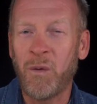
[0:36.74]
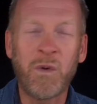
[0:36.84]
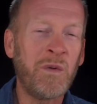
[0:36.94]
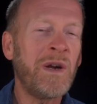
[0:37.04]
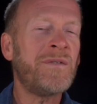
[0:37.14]

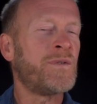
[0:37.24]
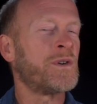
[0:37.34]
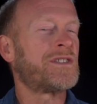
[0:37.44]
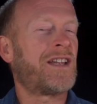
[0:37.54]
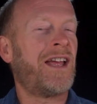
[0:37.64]
When we
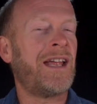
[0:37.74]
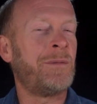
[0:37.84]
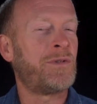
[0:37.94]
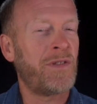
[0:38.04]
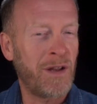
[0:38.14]
first
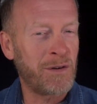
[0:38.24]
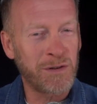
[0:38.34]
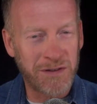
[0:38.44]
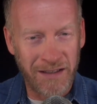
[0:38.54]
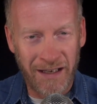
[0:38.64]
came to the
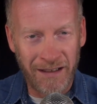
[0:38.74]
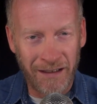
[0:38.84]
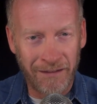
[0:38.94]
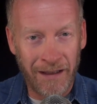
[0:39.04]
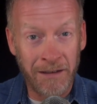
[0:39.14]

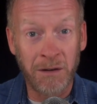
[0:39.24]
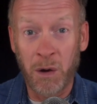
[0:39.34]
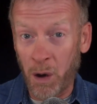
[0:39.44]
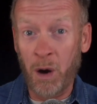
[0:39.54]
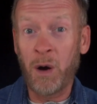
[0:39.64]
understanding that
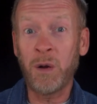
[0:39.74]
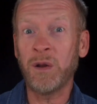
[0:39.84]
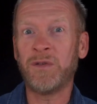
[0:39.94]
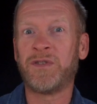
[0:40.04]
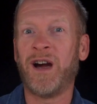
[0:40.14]

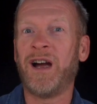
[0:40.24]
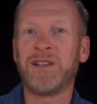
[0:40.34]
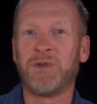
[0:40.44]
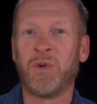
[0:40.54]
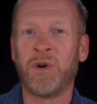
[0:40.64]
all of
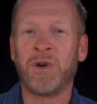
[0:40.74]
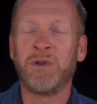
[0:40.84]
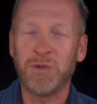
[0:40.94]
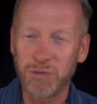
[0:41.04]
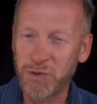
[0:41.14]
God's Word
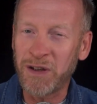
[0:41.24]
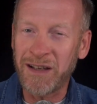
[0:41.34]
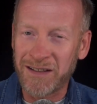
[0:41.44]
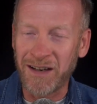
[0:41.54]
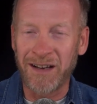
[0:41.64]

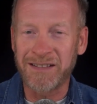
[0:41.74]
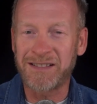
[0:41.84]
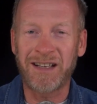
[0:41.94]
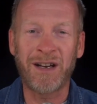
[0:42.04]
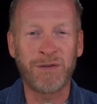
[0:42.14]
really does
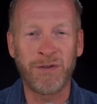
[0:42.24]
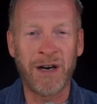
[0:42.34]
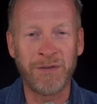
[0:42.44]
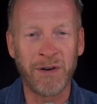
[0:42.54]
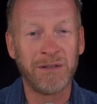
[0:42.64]
stand
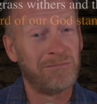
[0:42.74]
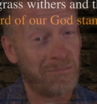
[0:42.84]
forever,